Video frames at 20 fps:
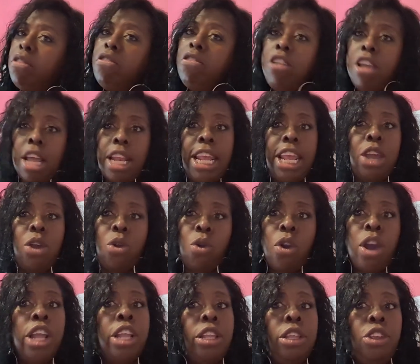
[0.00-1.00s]
really
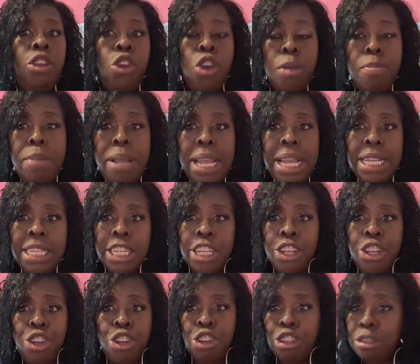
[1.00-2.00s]
on your P's
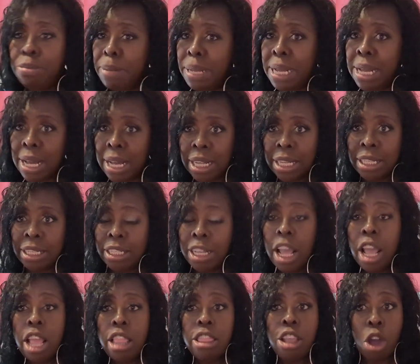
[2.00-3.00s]
and Q's because